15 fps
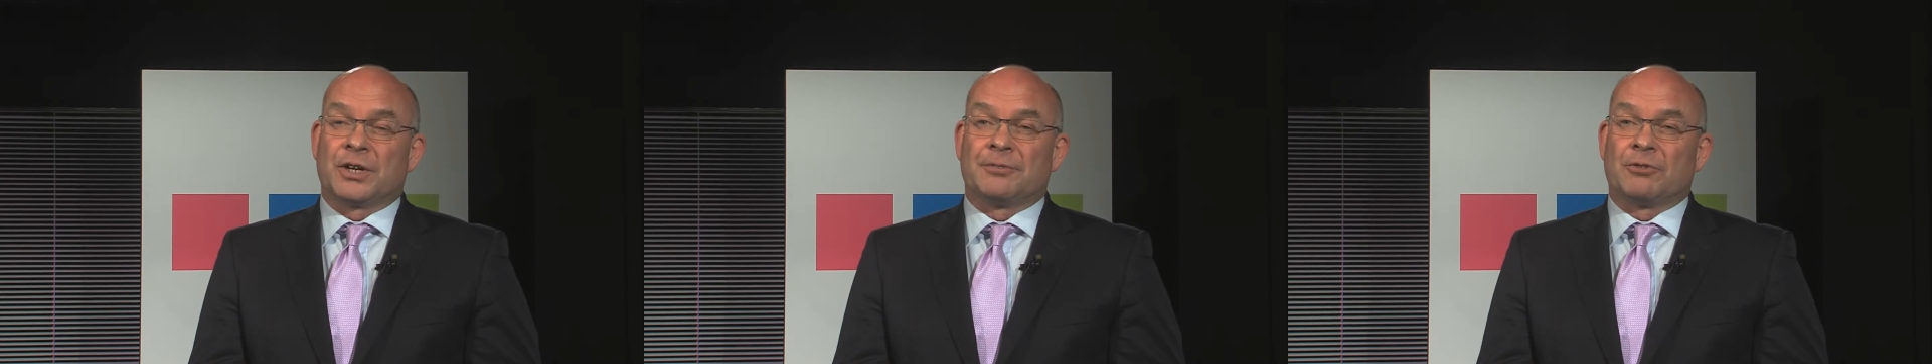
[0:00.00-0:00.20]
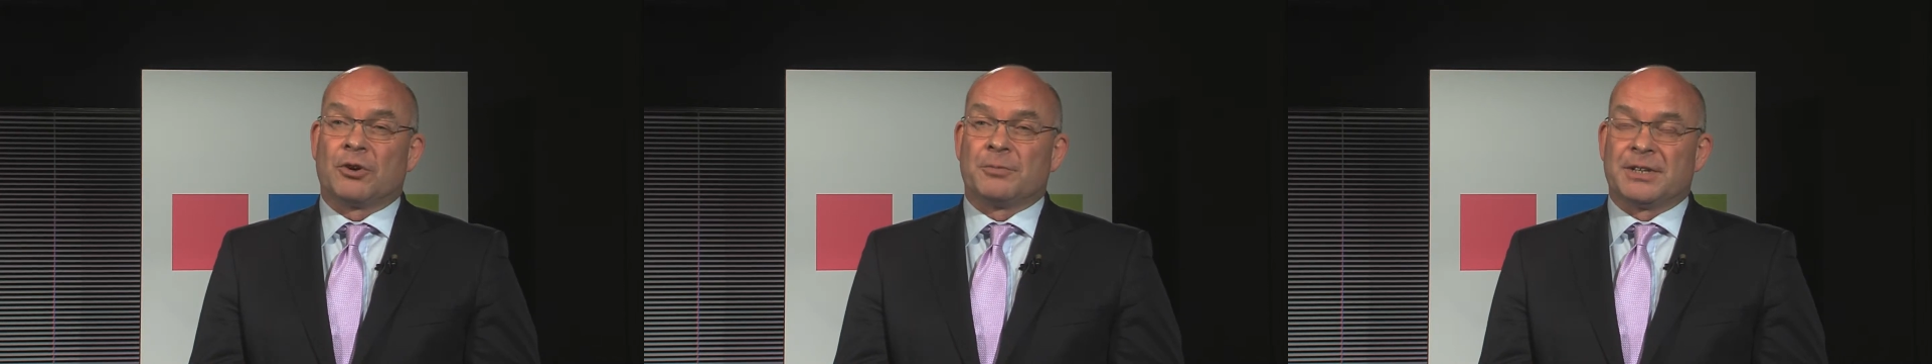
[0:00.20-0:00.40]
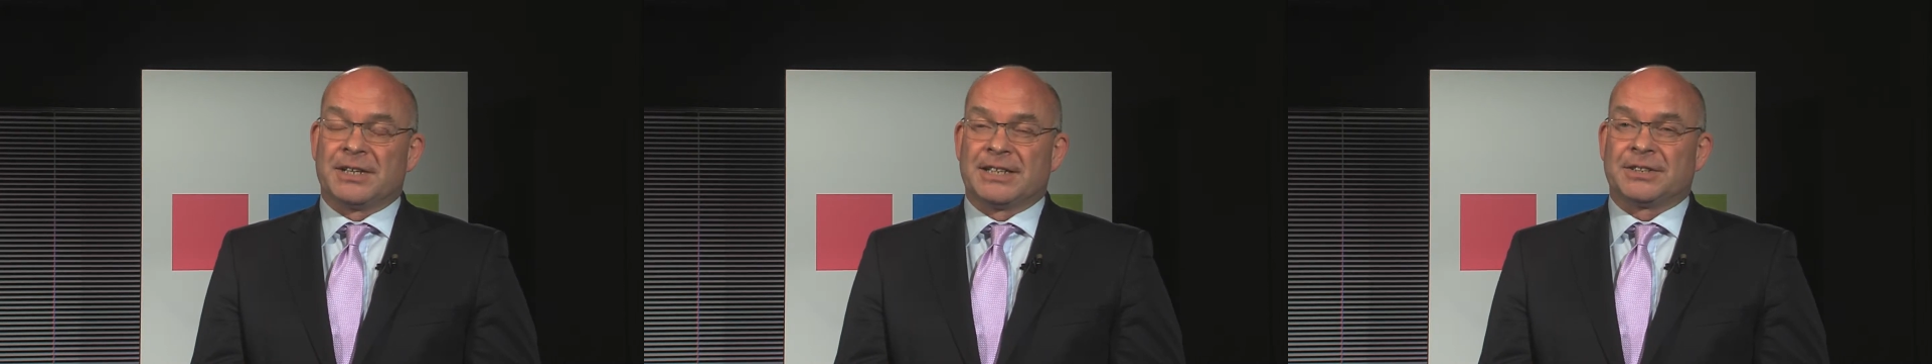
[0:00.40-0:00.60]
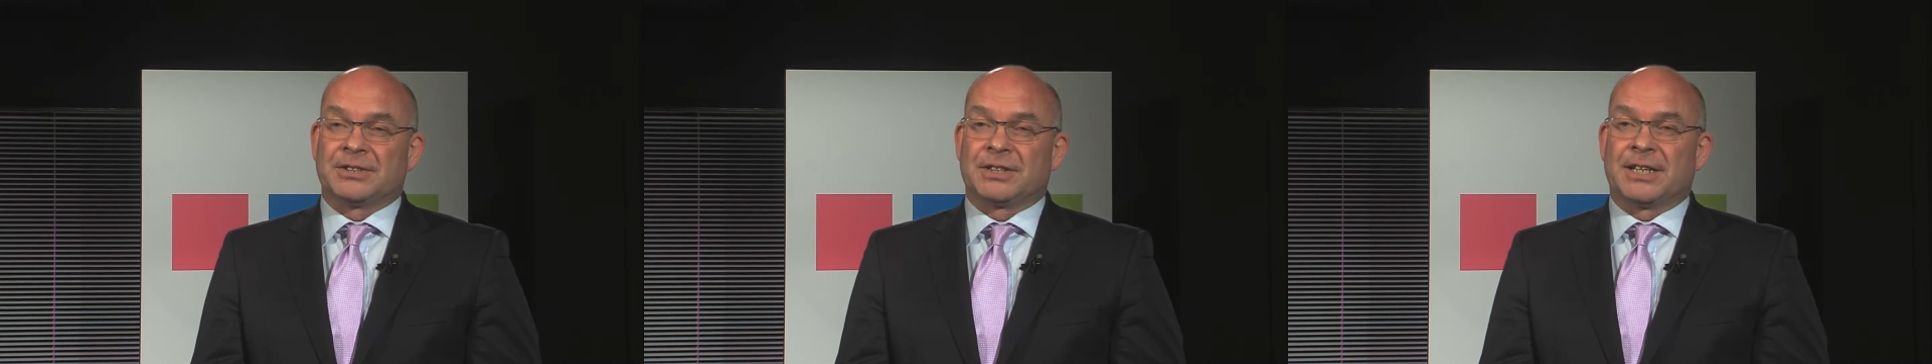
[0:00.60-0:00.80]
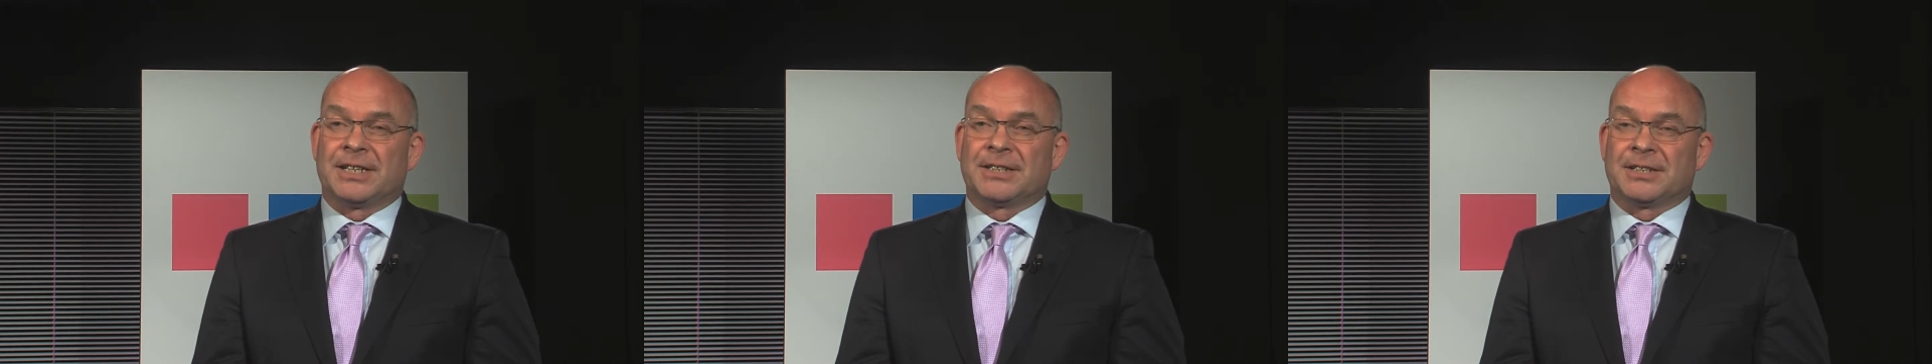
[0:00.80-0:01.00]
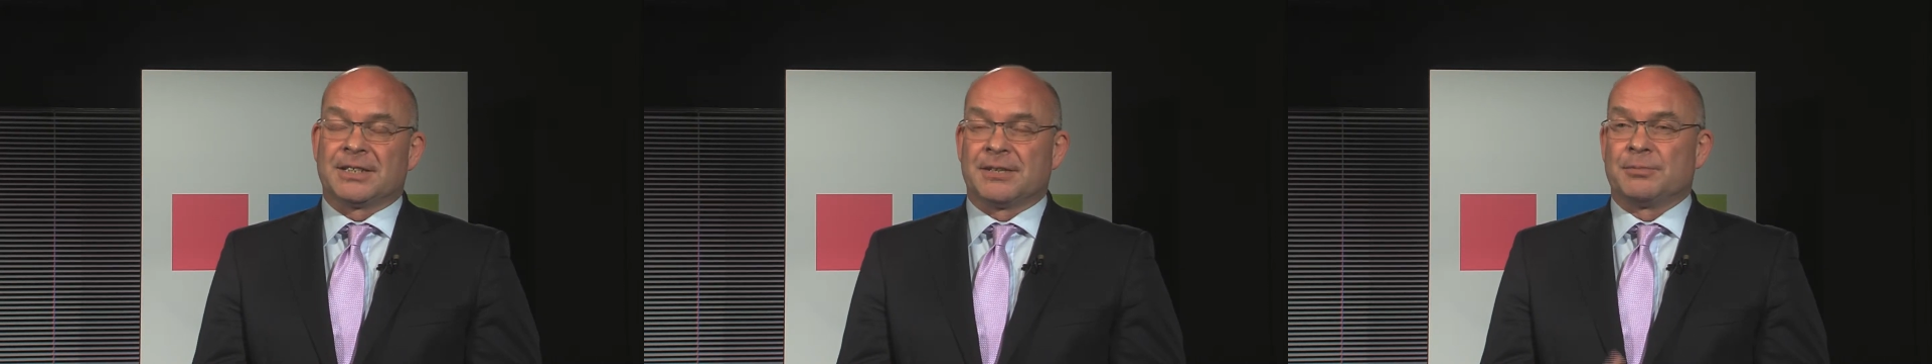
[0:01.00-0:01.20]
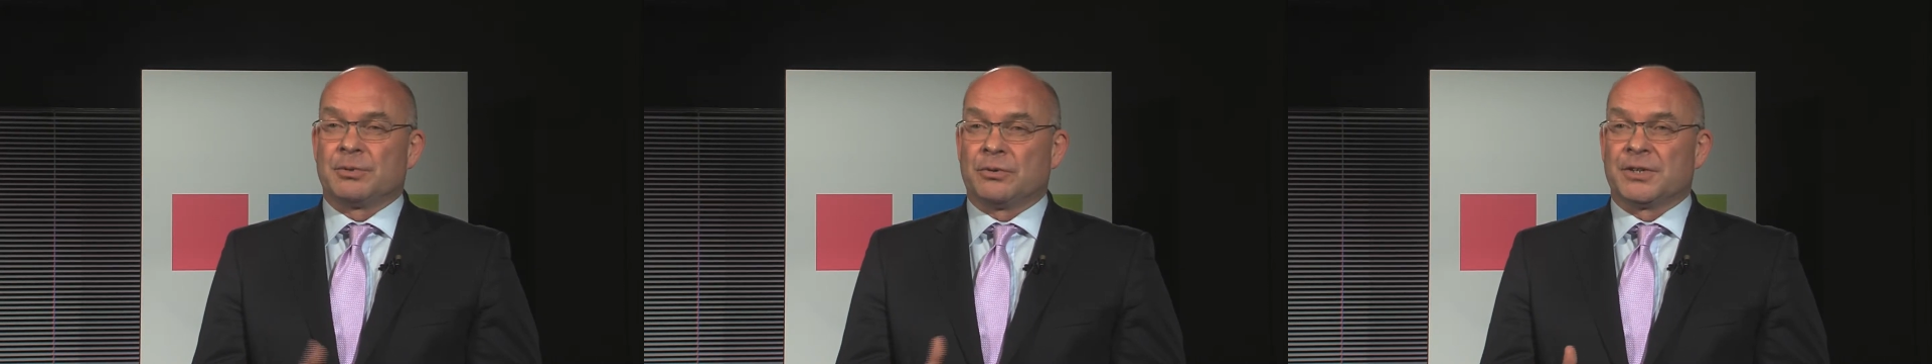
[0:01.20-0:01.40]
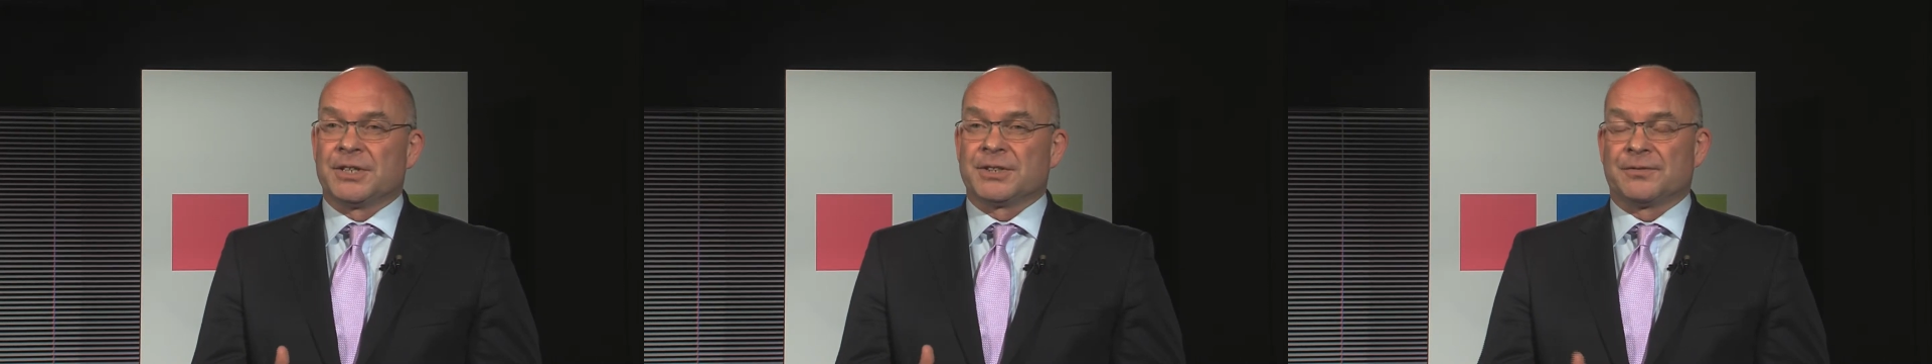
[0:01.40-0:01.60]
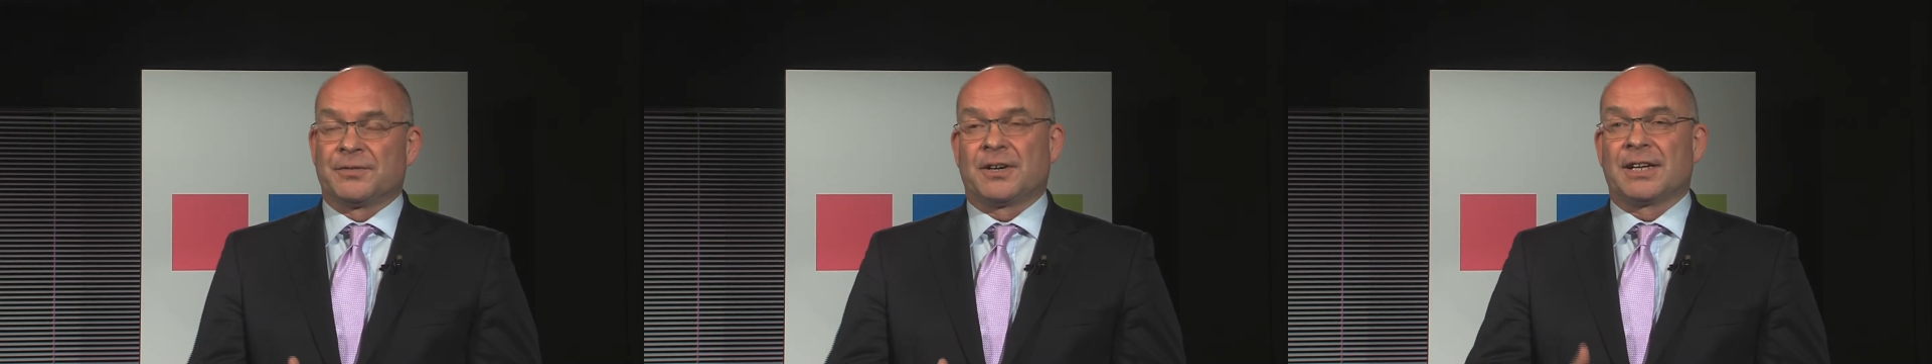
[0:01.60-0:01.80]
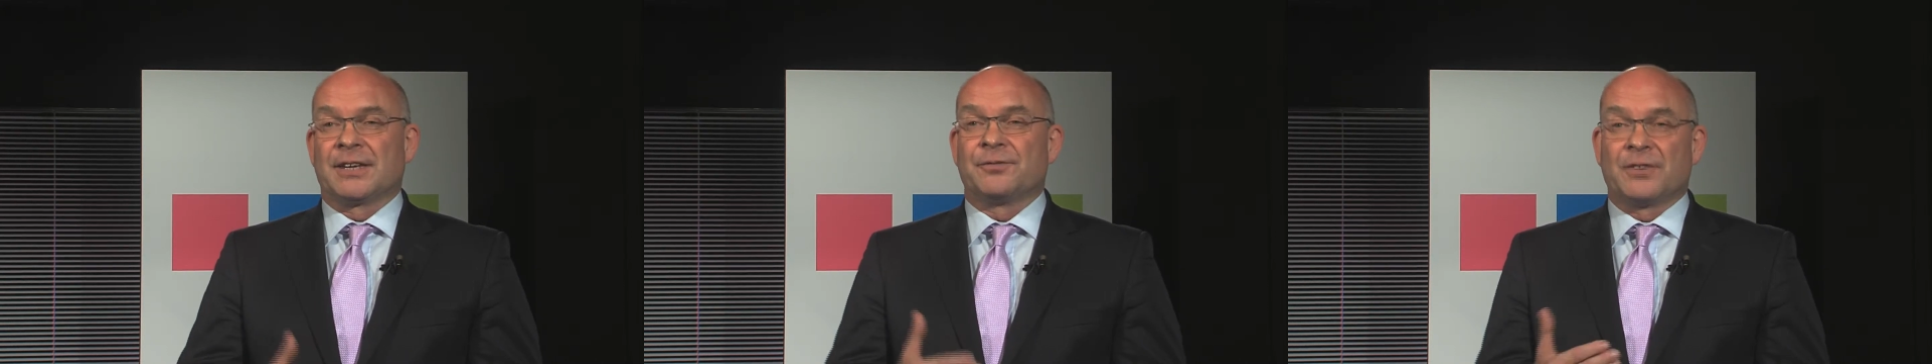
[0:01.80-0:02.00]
enrolment legislation that employers are finding